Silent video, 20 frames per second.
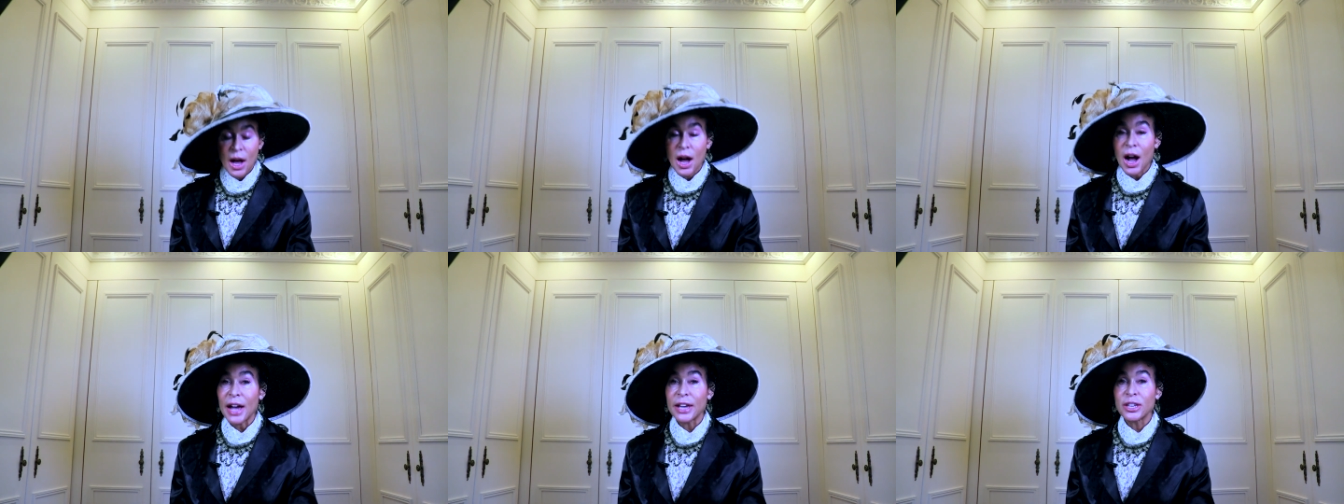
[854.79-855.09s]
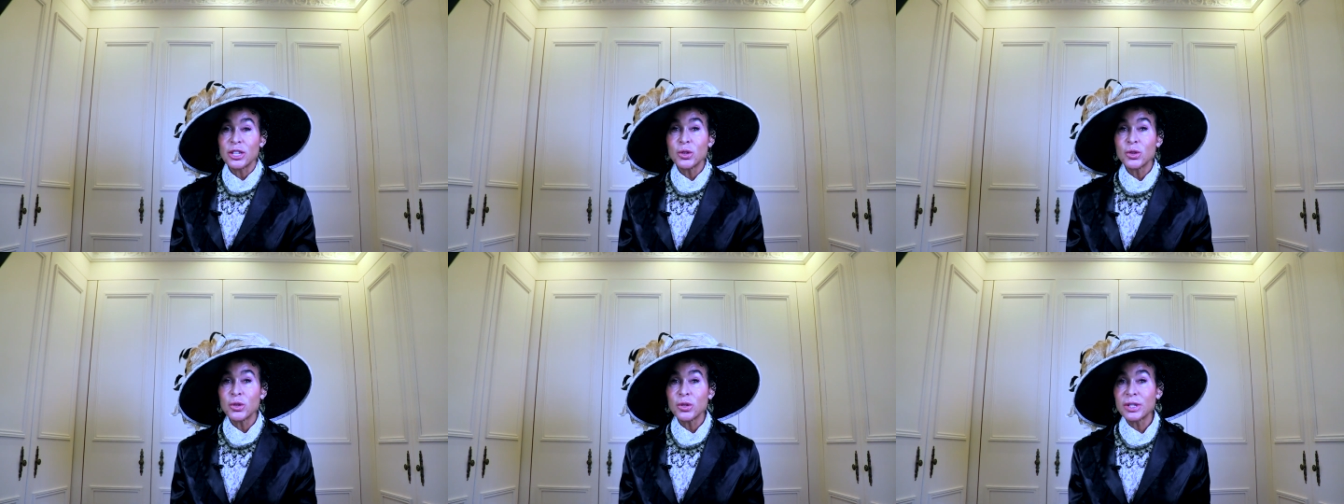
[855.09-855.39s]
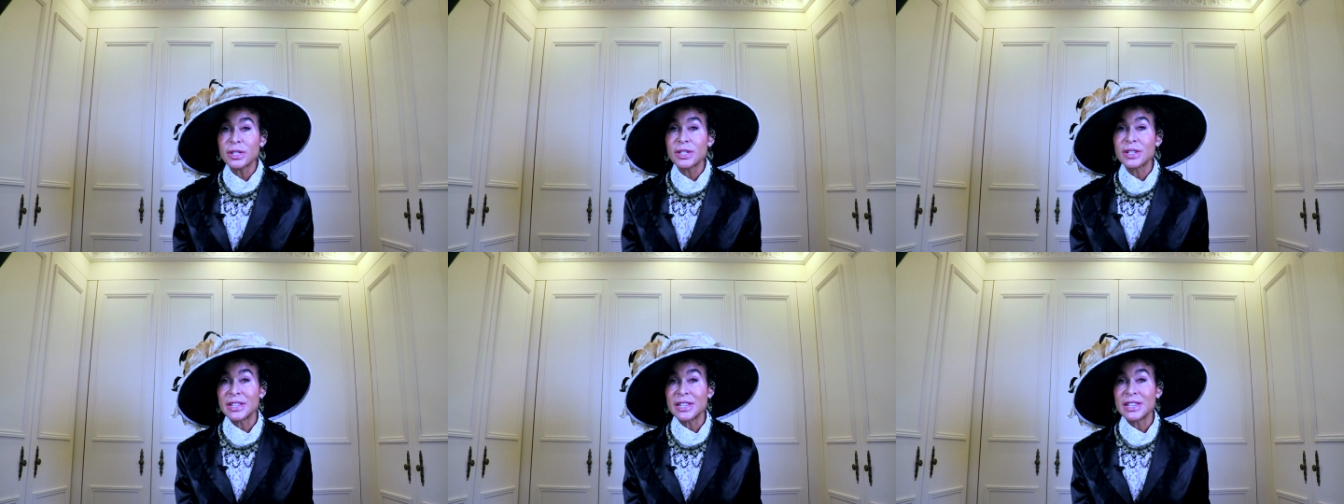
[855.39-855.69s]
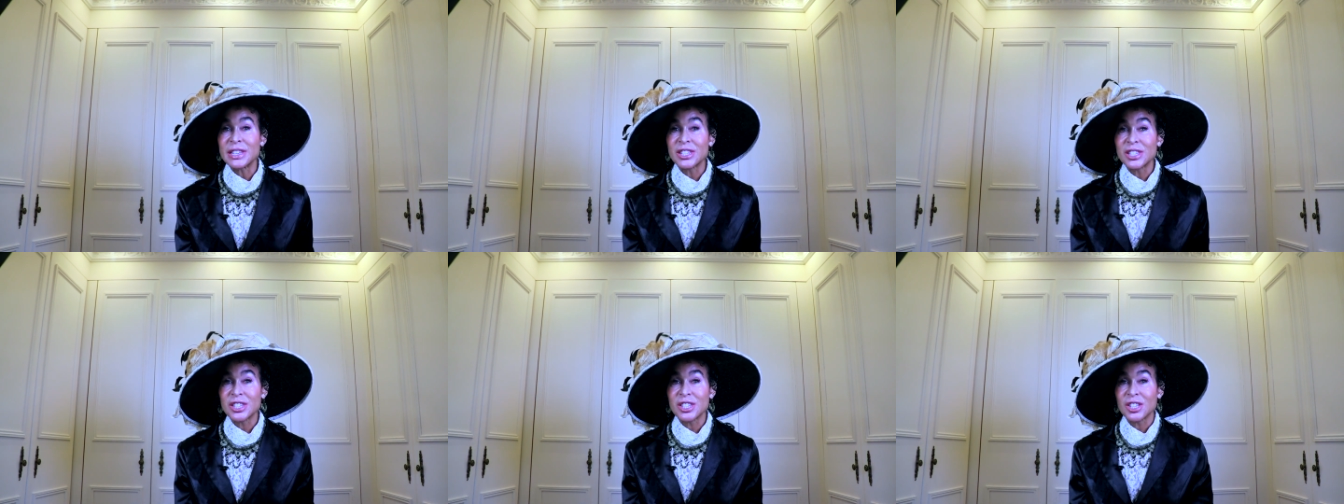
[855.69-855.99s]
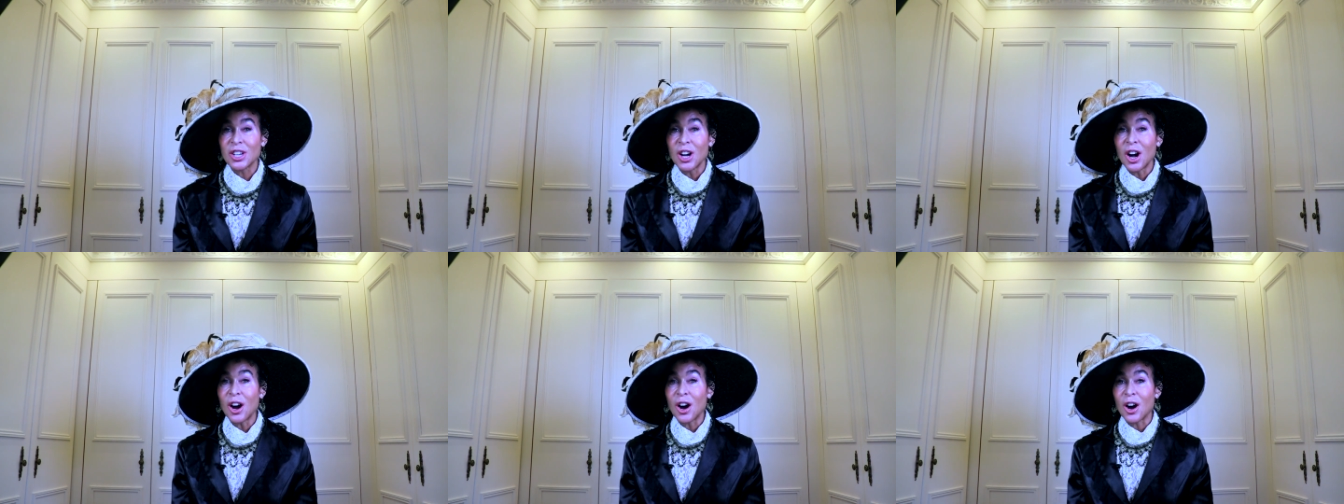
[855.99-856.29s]
I used these
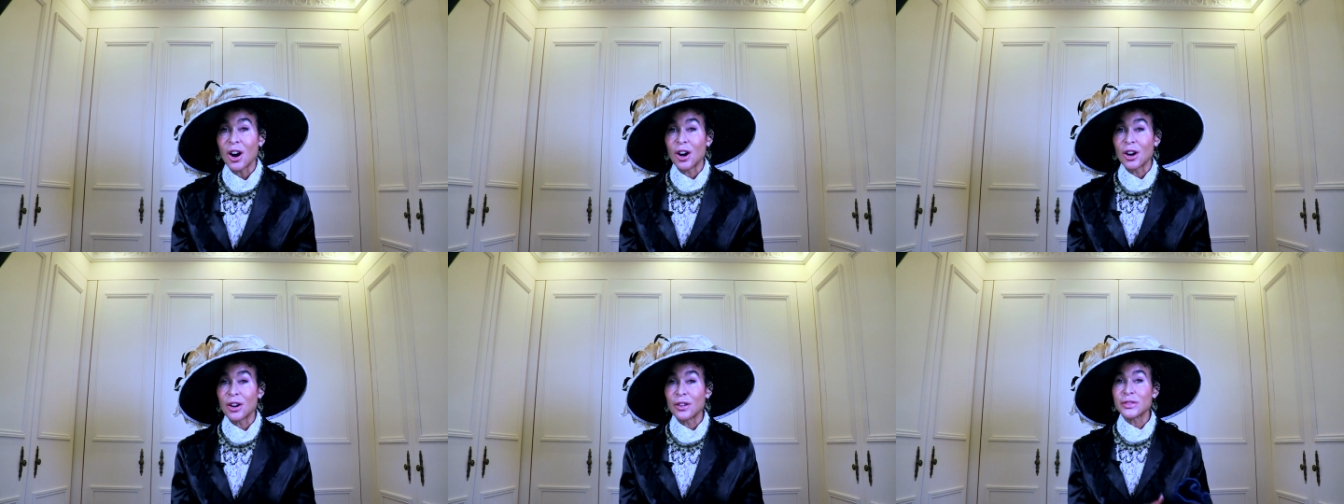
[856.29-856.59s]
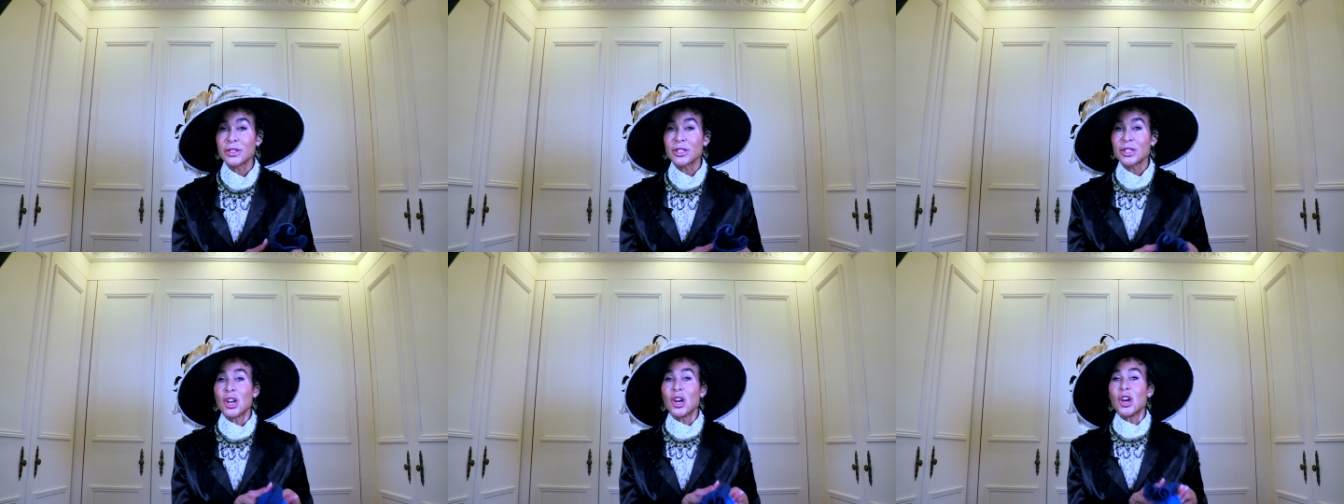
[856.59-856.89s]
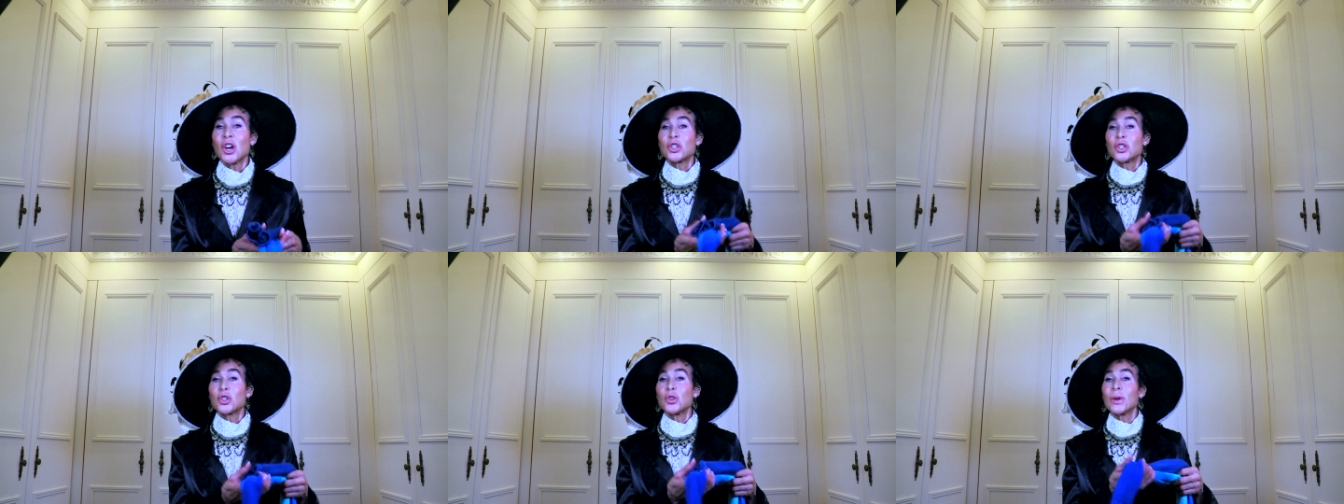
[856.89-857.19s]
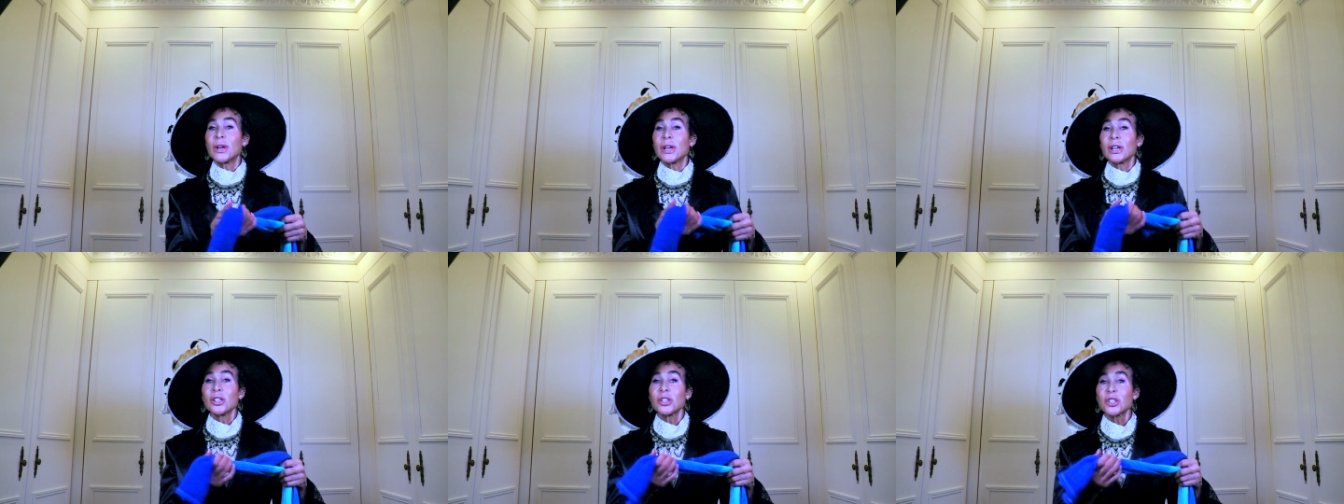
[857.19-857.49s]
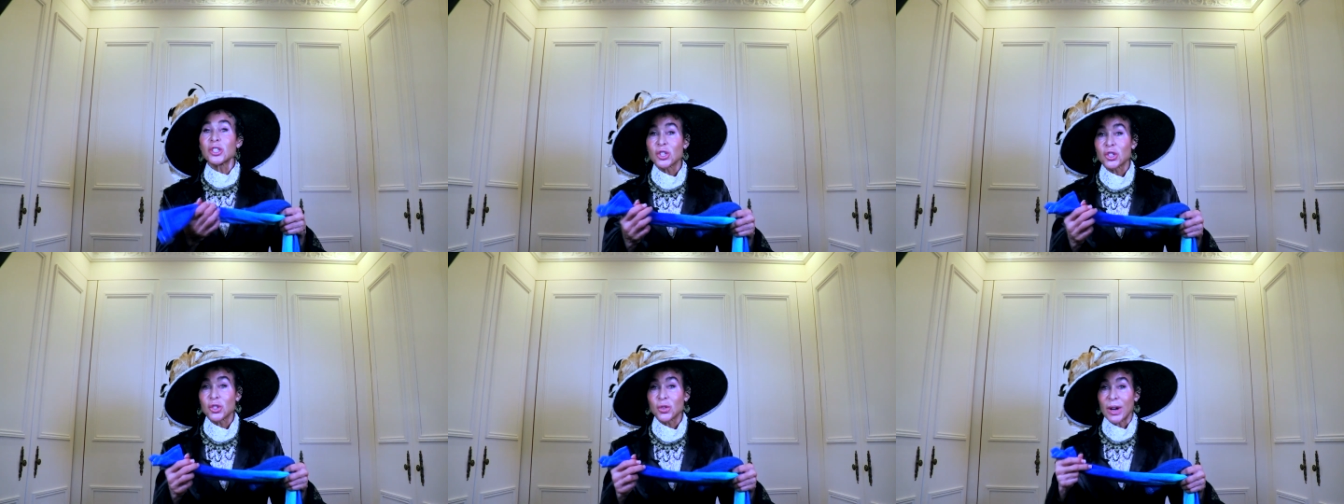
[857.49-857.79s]
scarves to
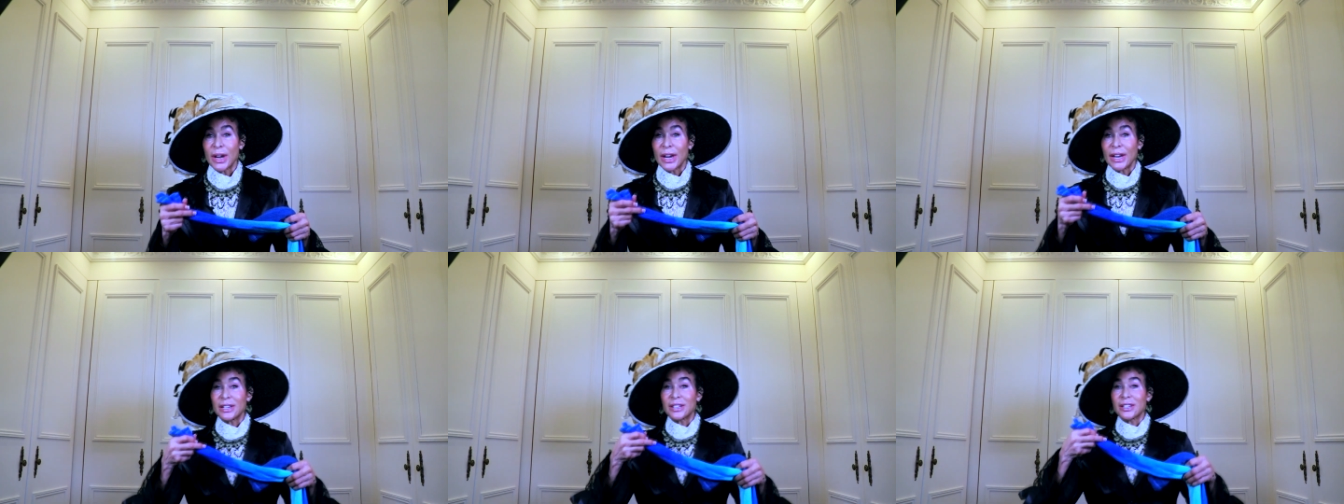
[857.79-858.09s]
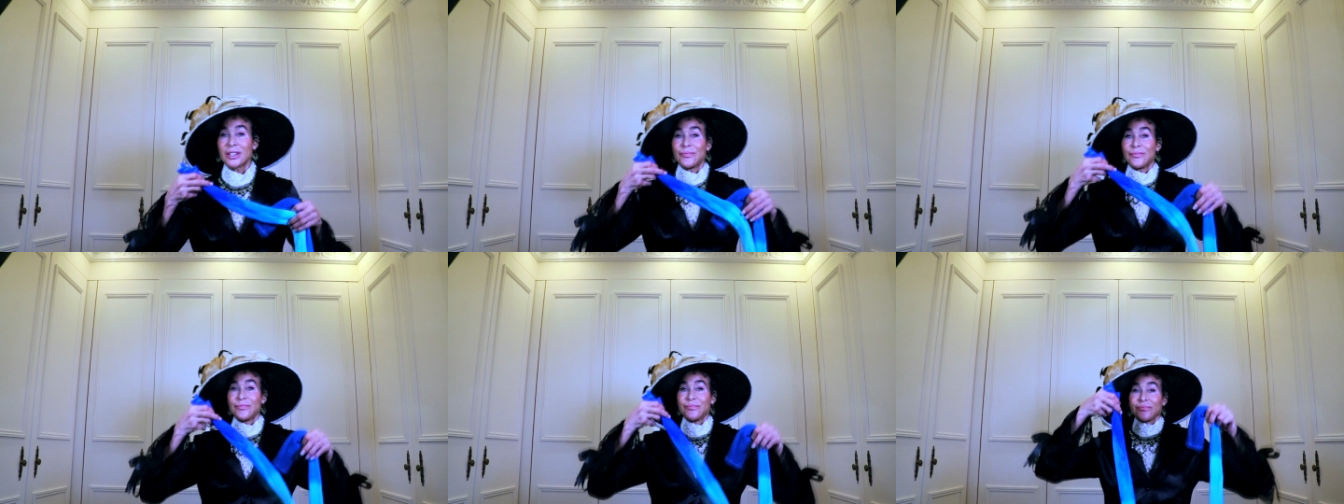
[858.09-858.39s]
illustrate